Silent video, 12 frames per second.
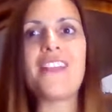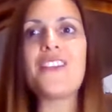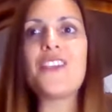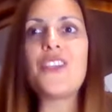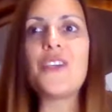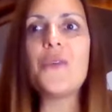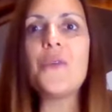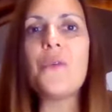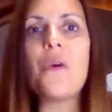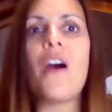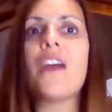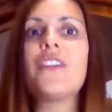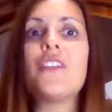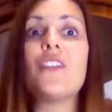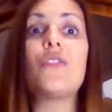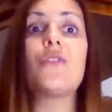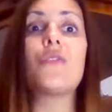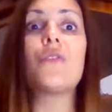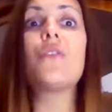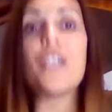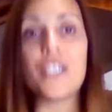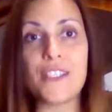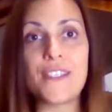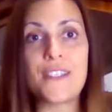and you are the
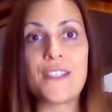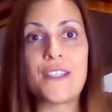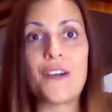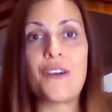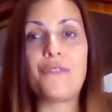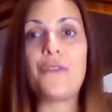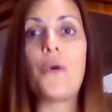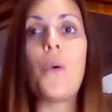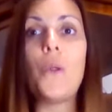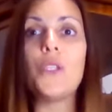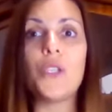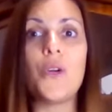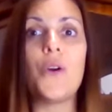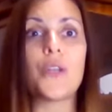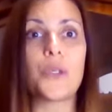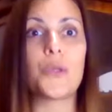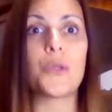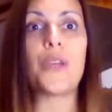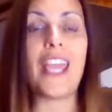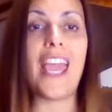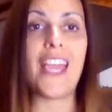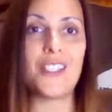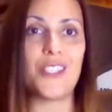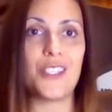source of all your
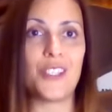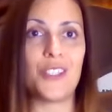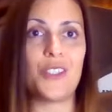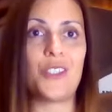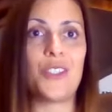creations.